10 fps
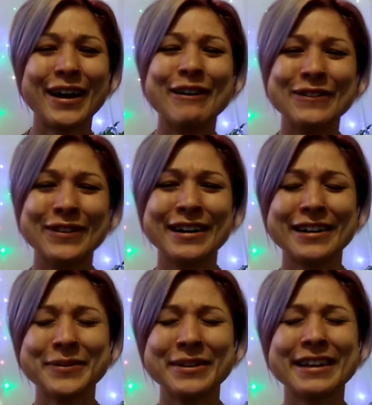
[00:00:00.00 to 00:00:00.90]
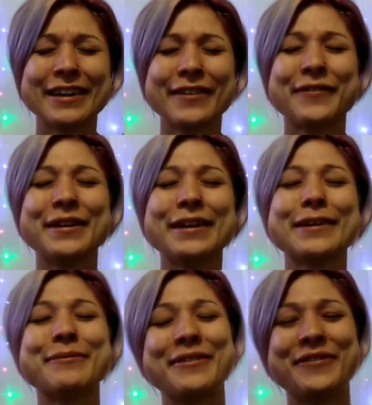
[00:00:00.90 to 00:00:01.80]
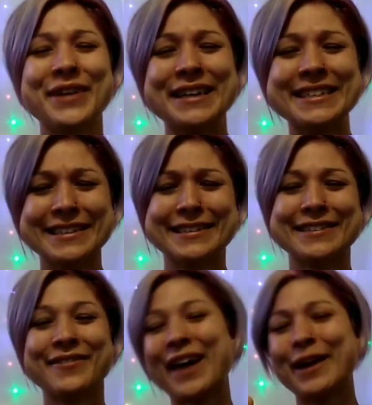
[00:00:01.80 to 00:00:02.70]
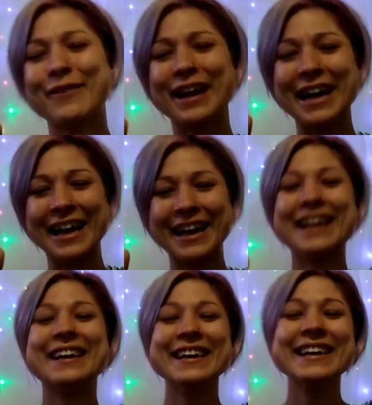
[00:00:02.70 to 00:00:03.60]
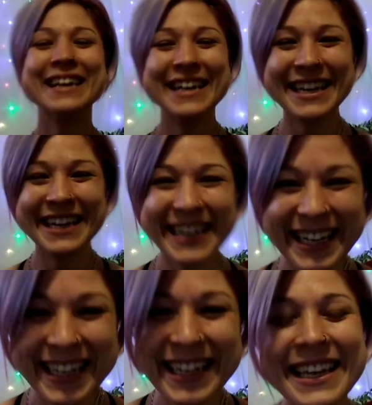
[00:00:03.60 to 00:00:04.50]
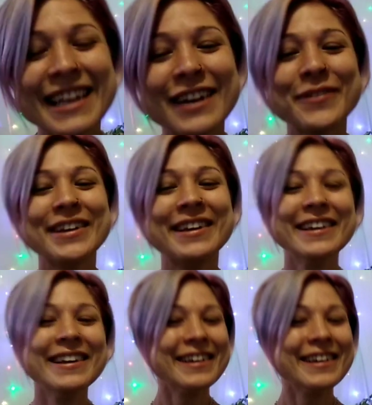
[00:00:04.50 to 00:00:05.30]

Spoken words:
my homework and I'll be like, I feel like my face is vibrating. And I'll be